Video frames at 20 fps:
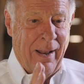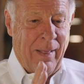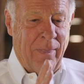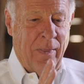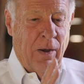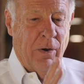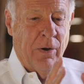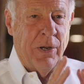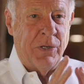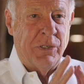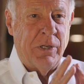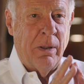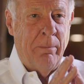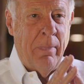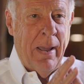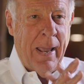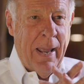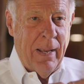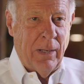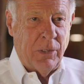There is a
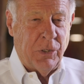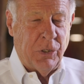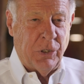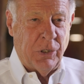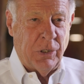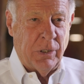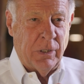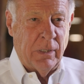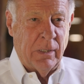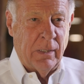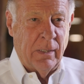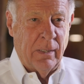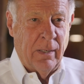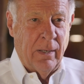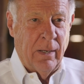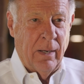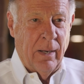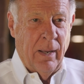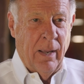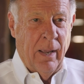match.
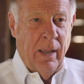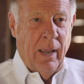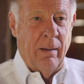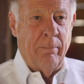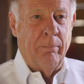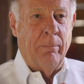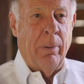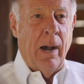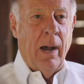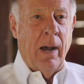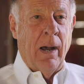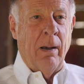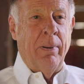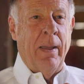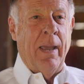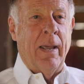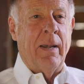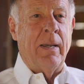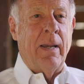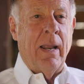And Bob
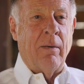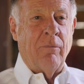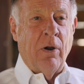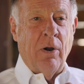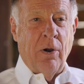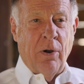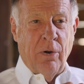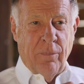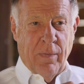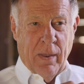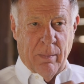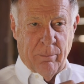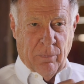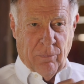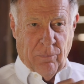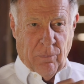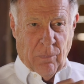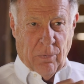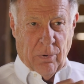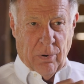had never heard that
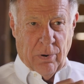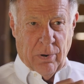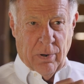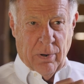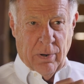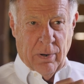before.